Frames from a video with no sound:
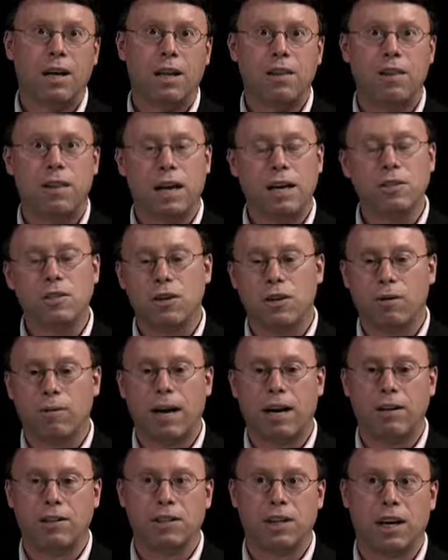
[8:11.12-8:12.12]
Then turn
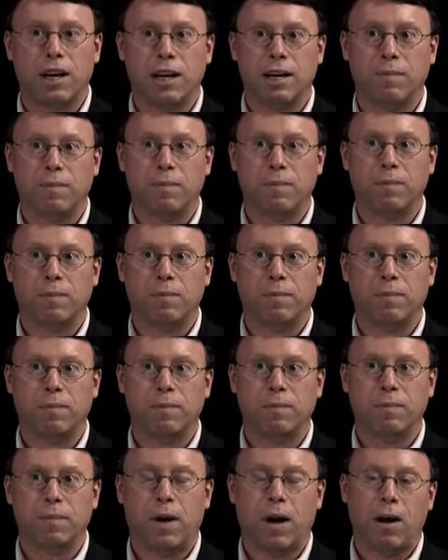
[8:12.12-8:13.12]
around and say,
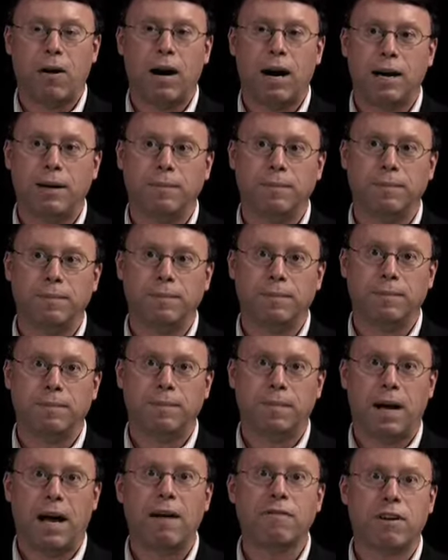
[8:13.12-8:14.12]
all right,
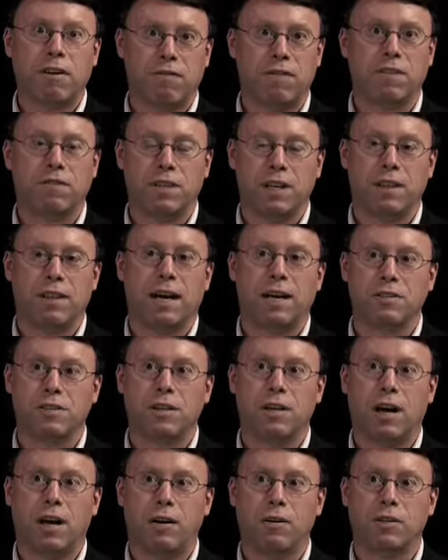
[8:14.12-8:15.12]
I've got
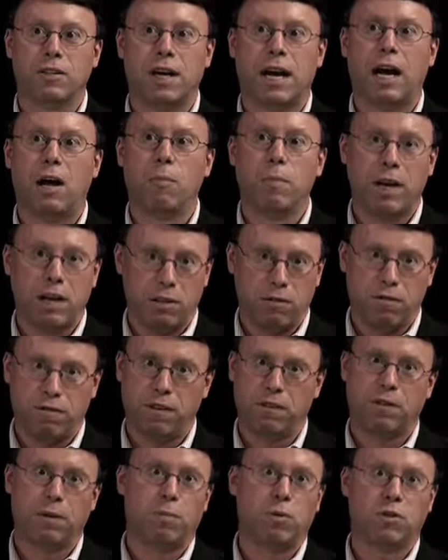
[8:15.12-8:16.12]
$15,000. I'll pay you
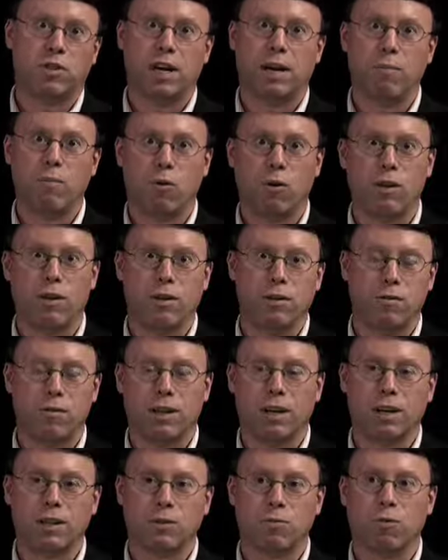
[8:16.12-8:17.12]
50% more than you
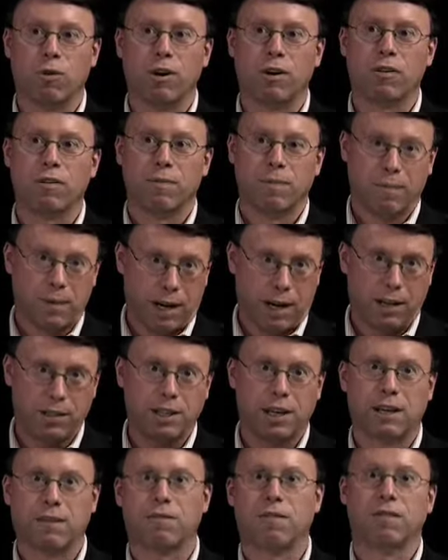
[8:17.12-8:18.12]
think it's worth. I'll
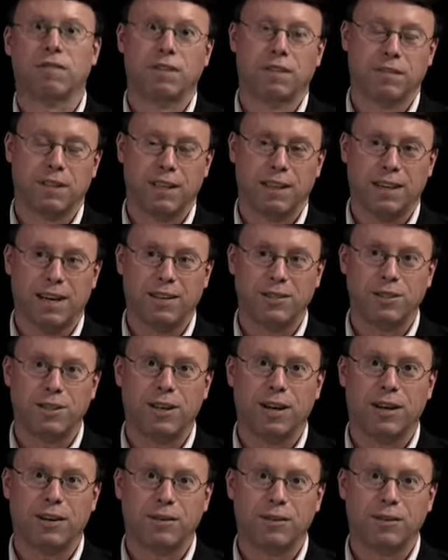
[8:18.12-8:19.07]
take it for $15,000.